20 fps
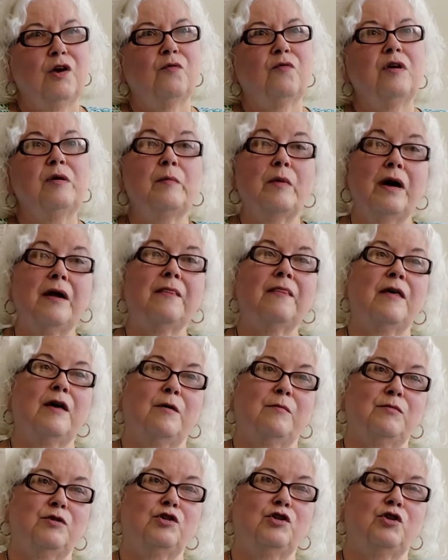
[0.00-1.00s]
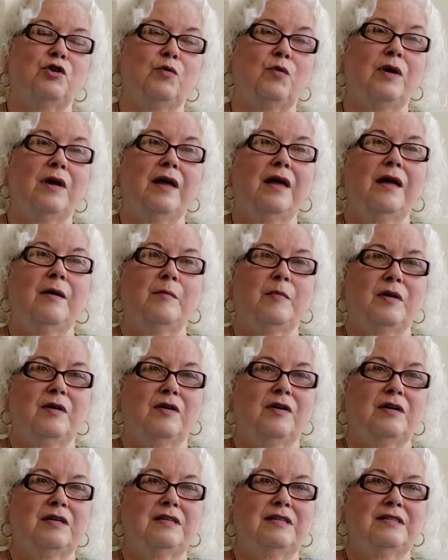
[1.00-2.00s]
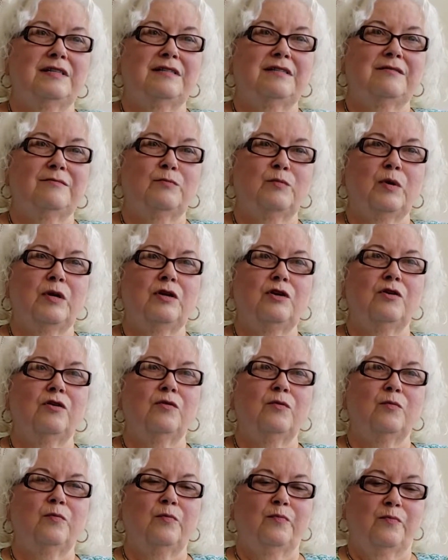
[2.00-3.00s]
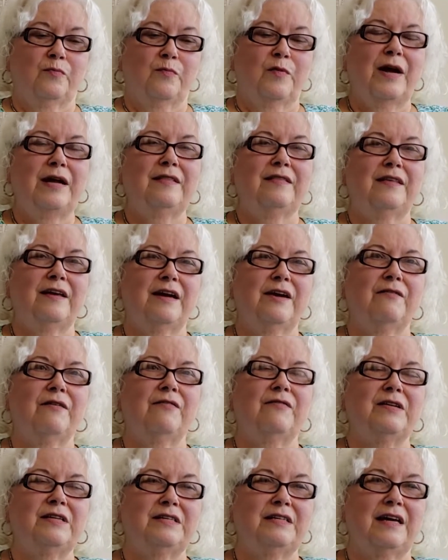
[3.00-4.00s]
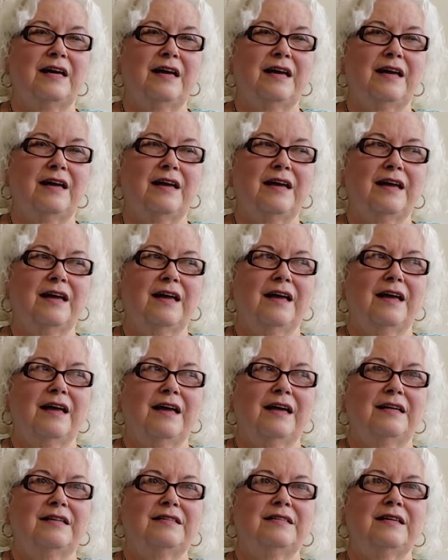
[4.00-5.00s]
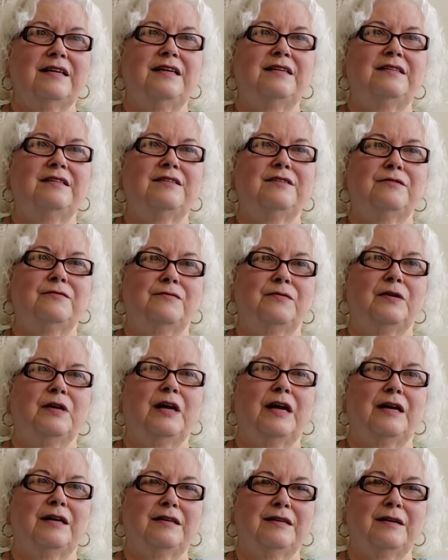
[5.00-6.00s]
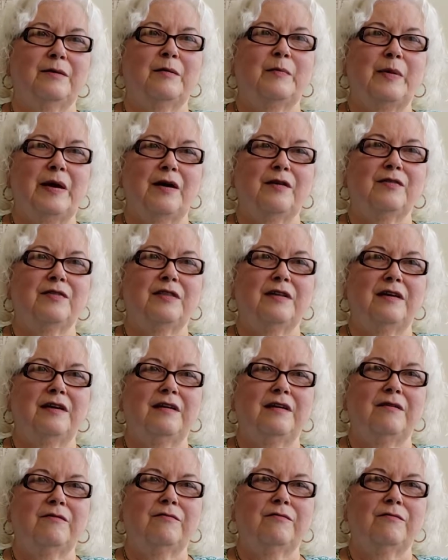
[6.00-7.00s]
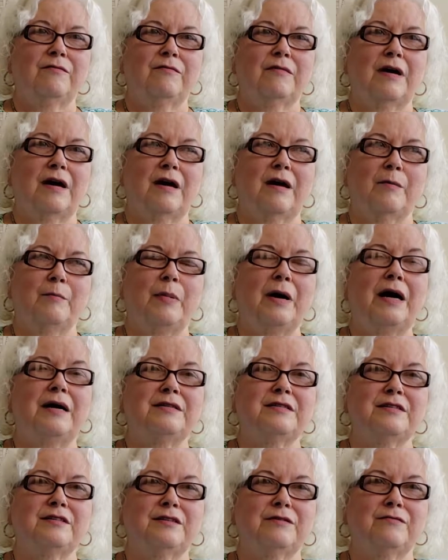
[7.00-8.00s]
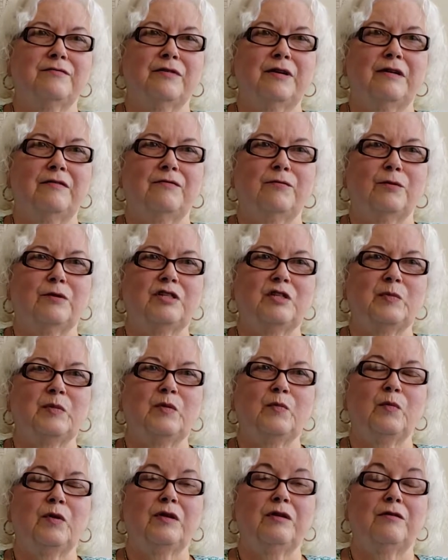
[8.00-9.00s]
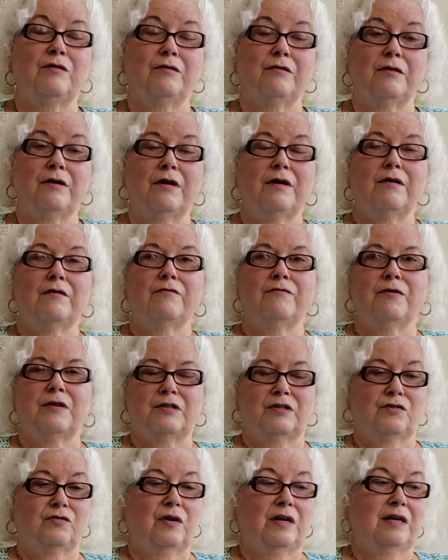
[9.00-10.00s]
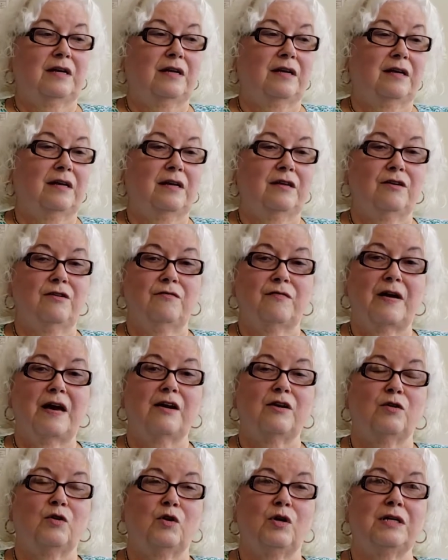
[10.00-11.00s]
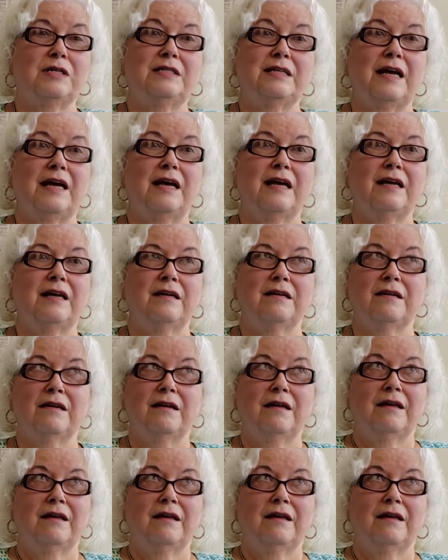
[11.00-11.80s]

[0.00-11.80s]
remind them too, because when you're right there every day, it's easy to forget about the positive reinforcement when you're frustrated and you've had a long day and